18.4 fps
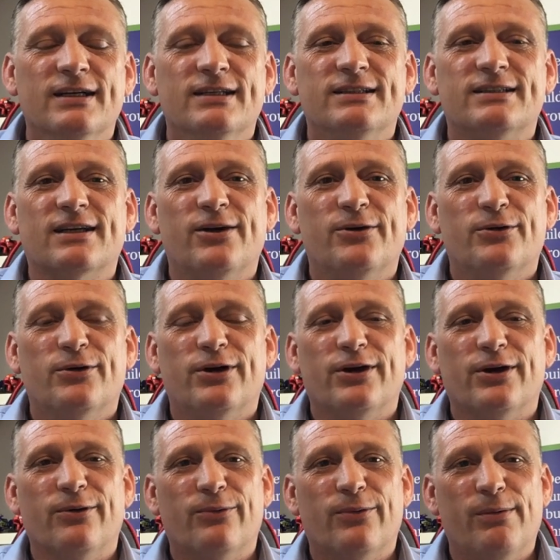So
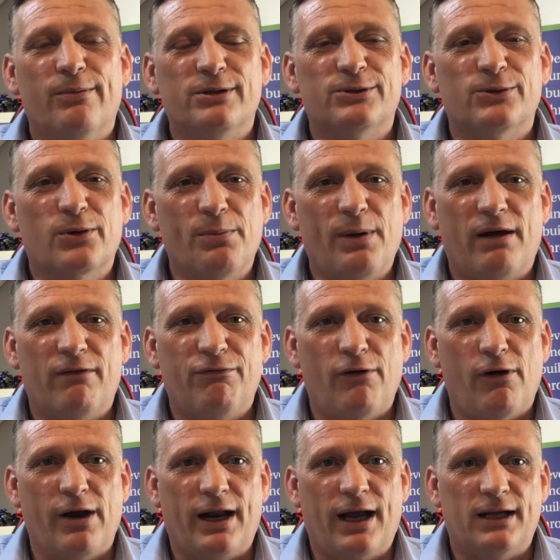when we talk about
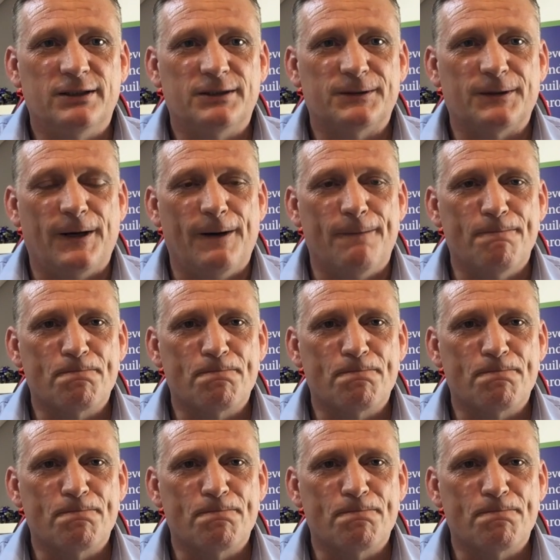finance,